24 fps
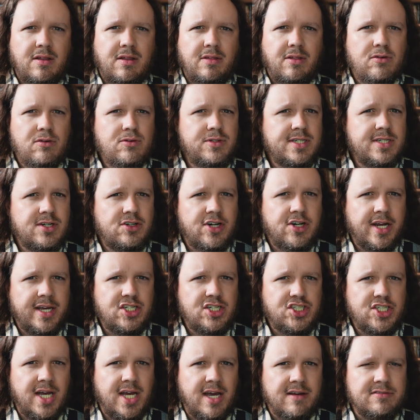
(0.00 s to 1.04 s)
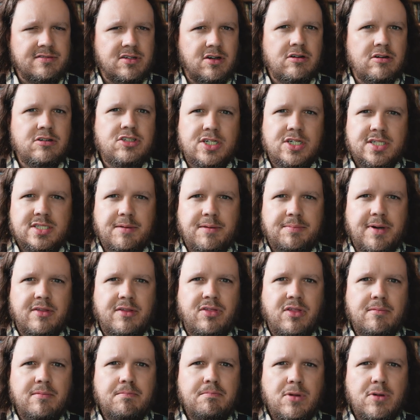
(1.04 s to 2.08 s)
Those crankshafts are just
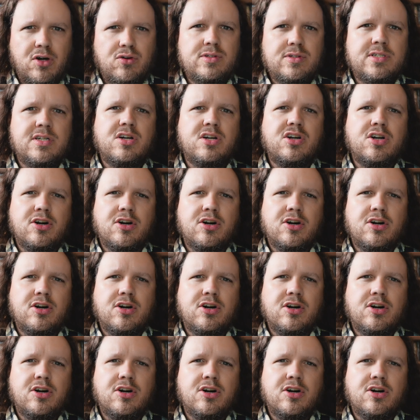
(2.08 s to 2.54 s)
about the most